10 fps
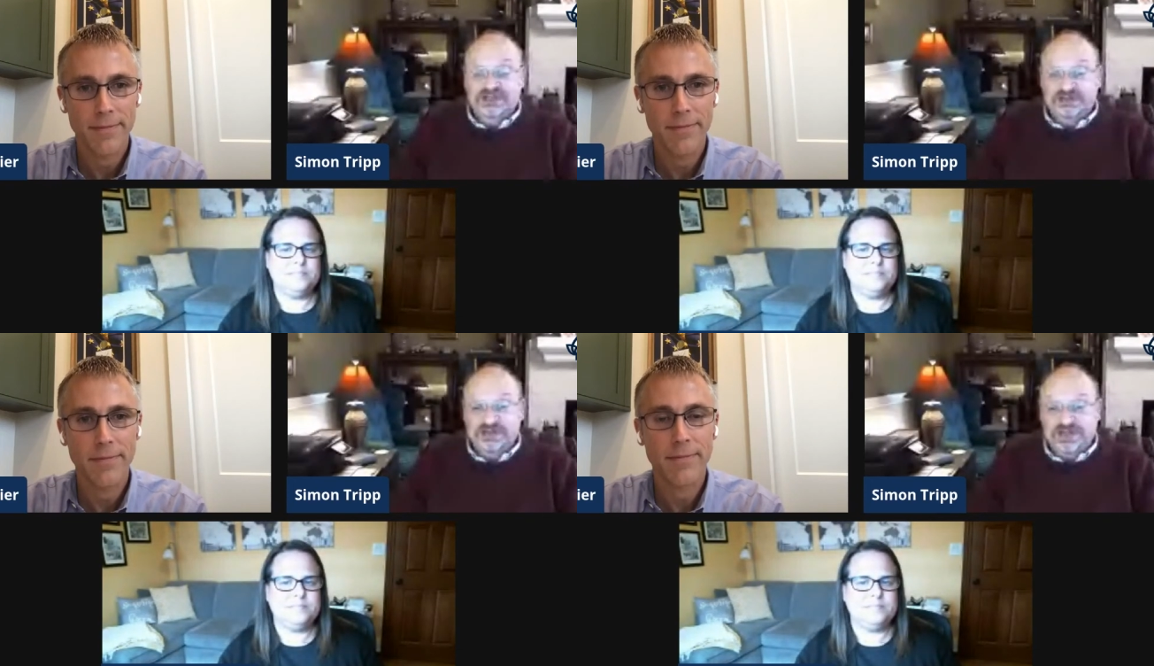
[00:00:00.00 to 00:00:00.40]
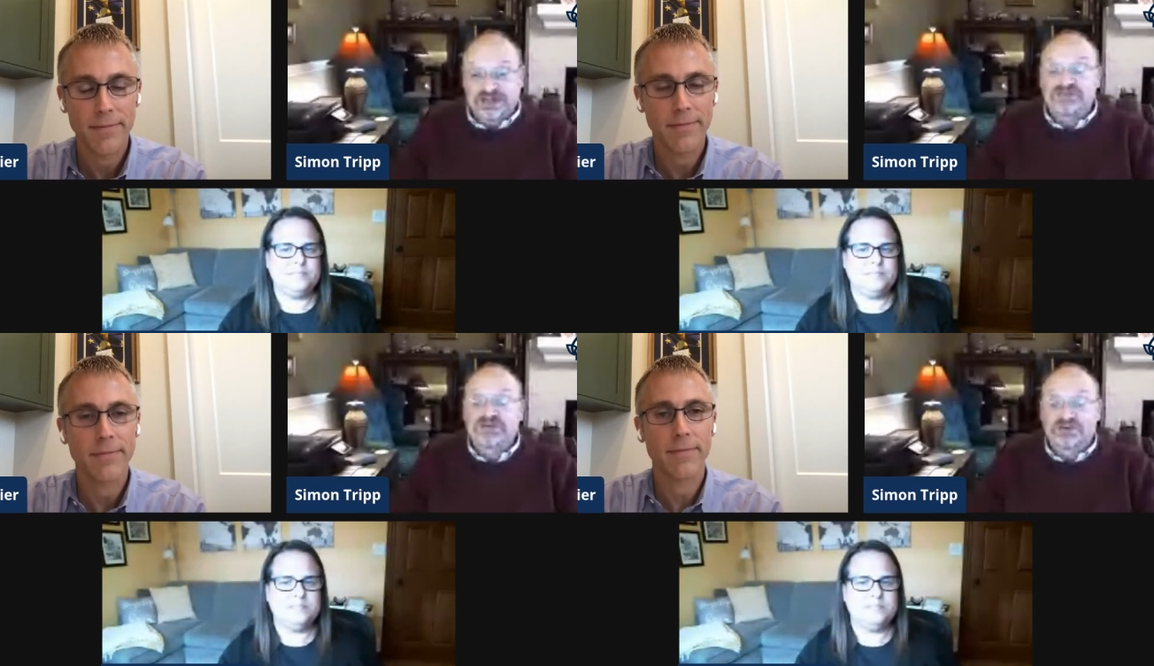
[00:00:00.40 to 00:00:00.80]
Speaker 1: at
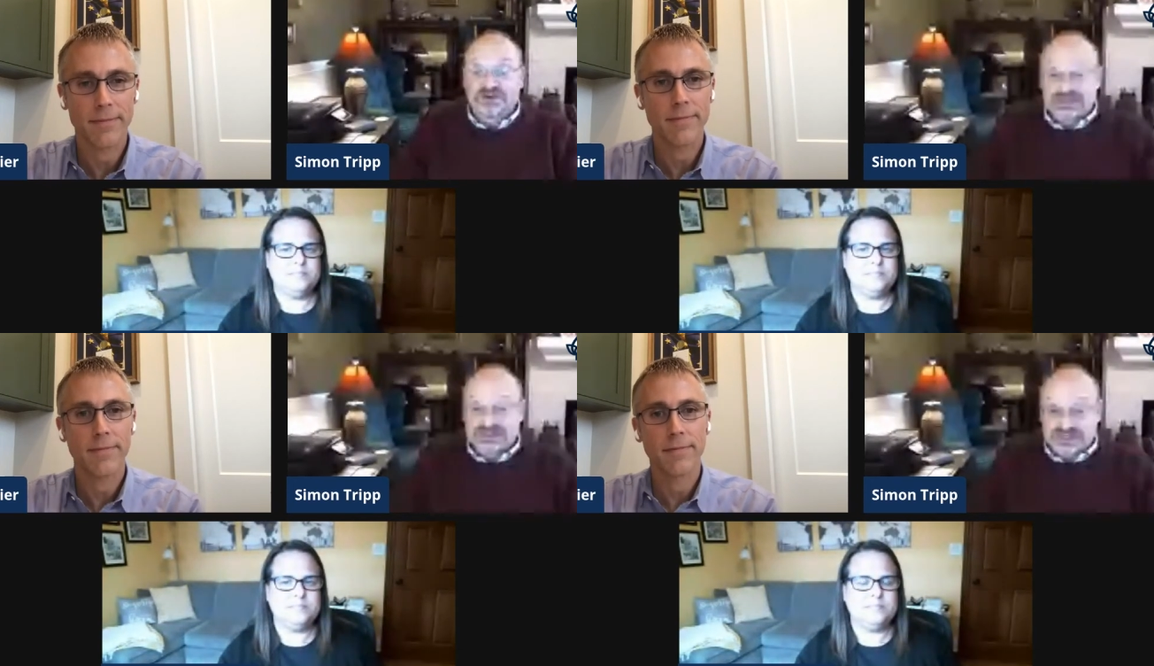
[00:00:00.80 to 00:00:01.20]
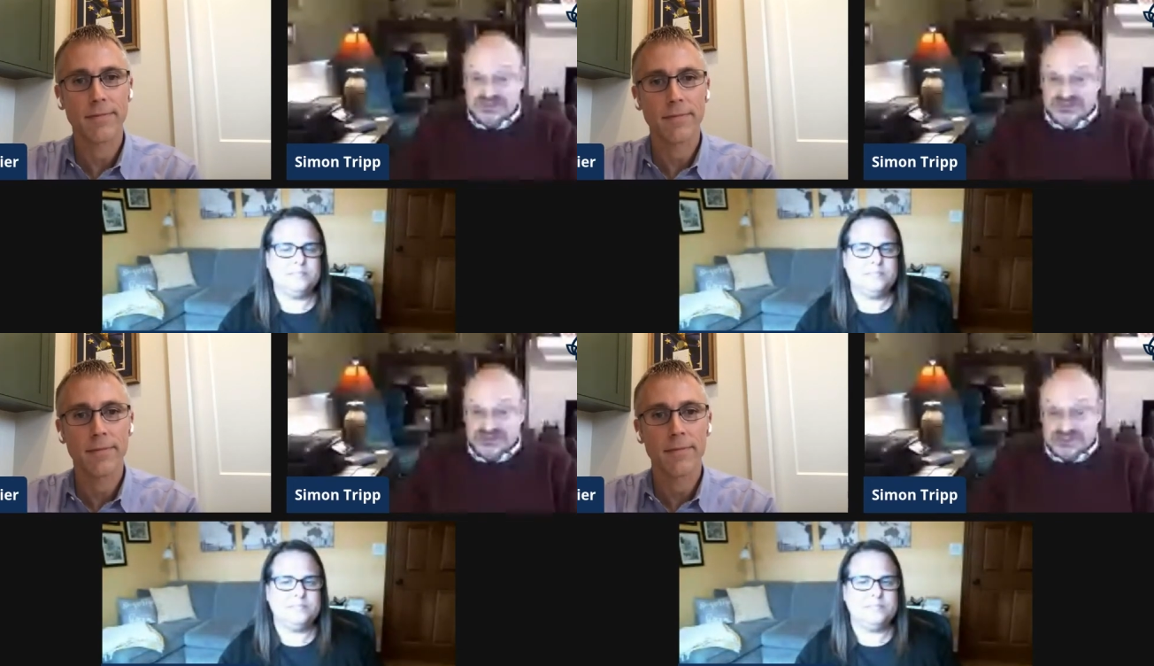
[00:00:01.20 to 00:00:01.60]
11
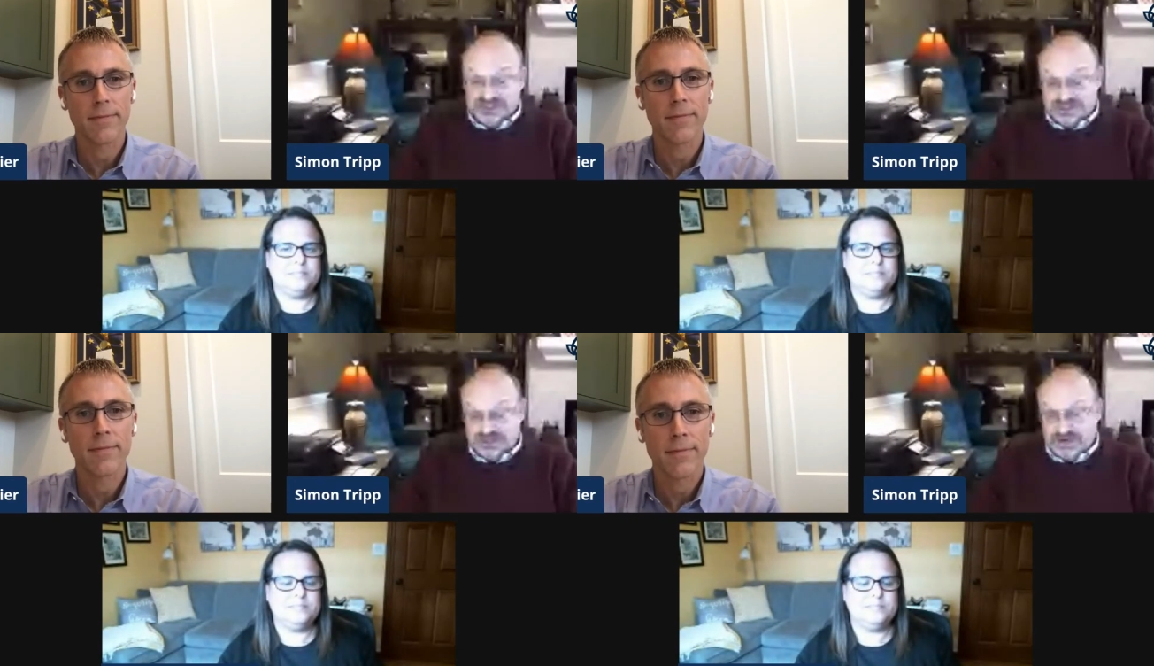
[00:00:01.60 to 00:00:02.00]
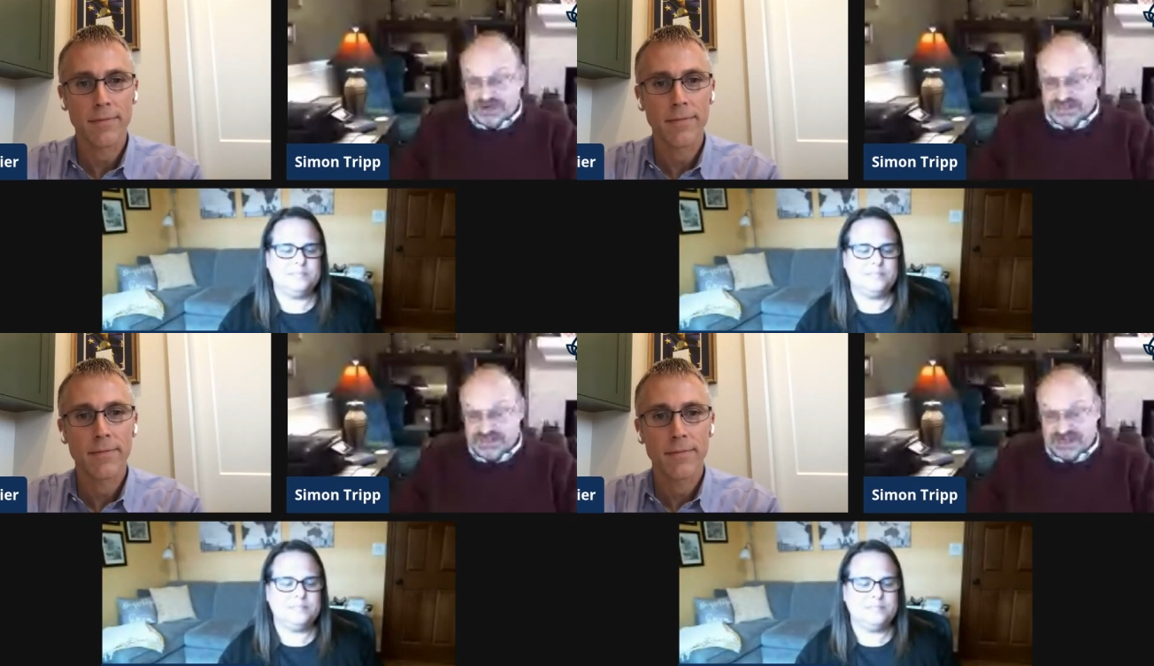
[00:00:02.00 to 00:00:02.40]
organizations in the
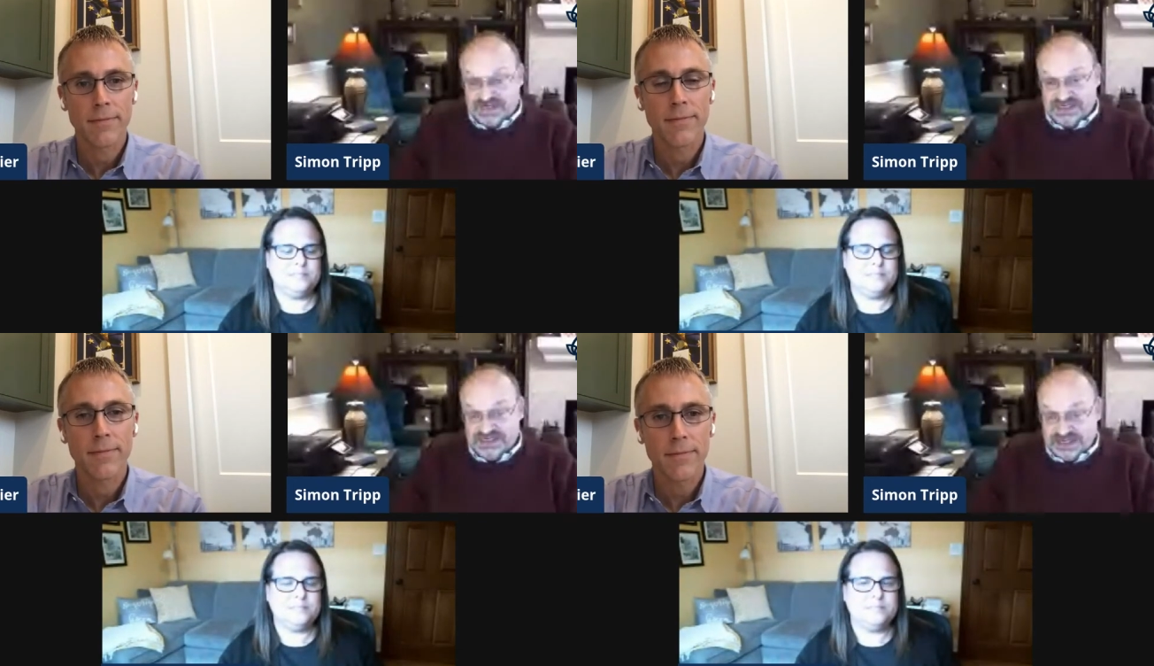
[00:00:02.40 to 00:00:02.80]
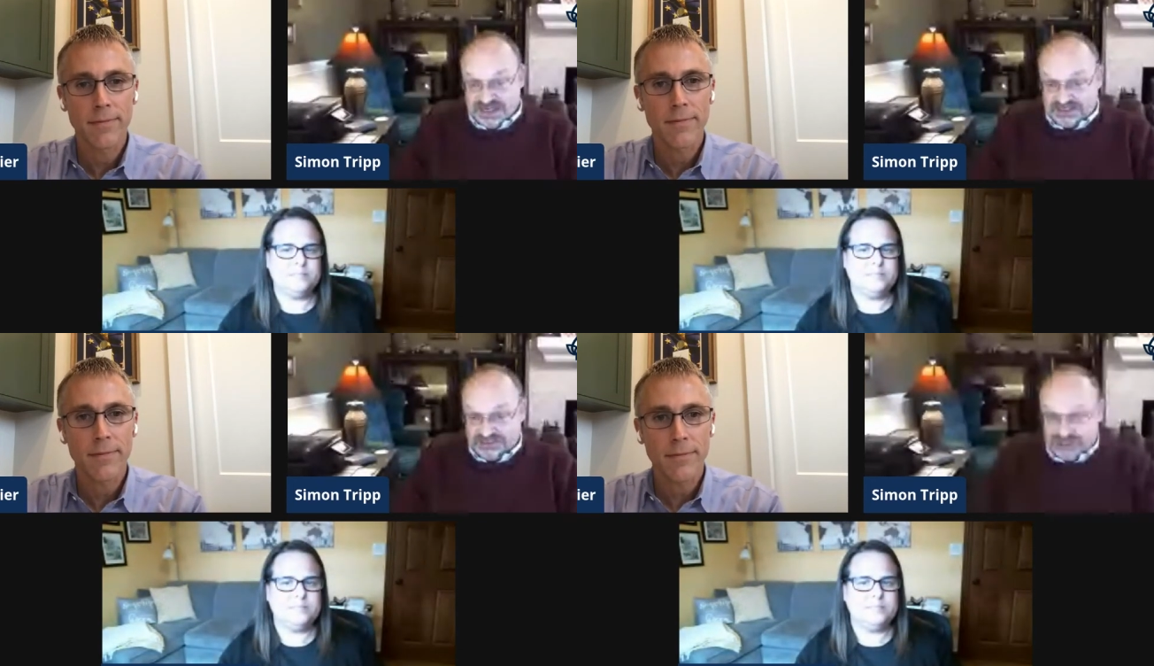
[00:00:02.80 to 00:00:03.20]
US and
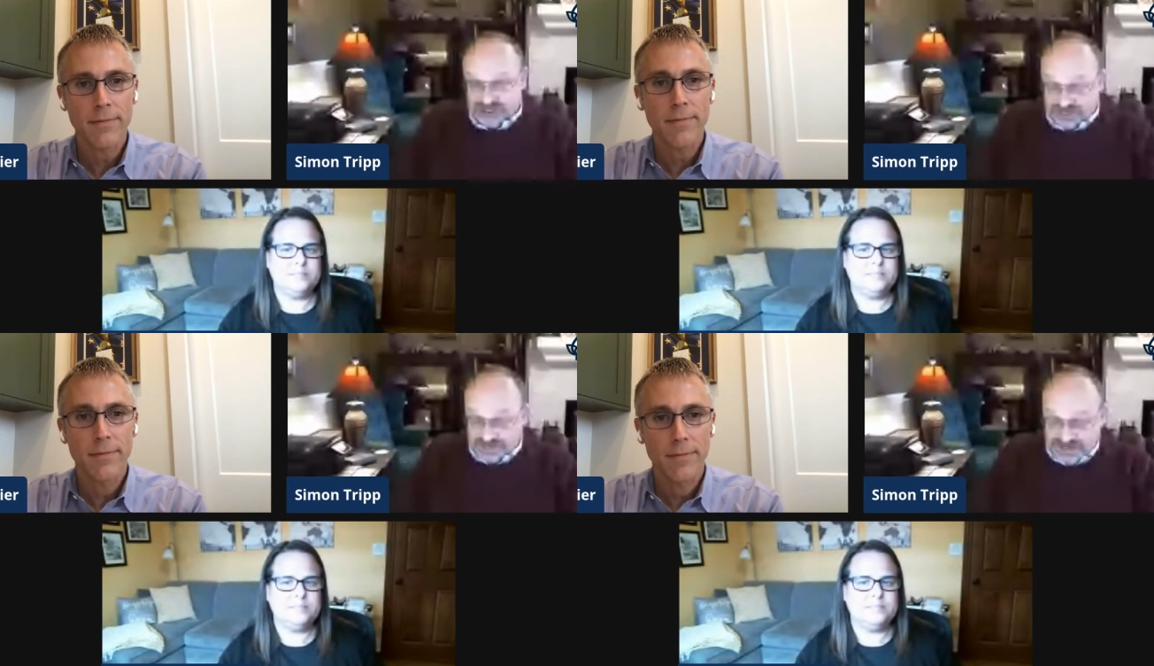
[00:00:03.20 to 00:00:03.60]
internationally.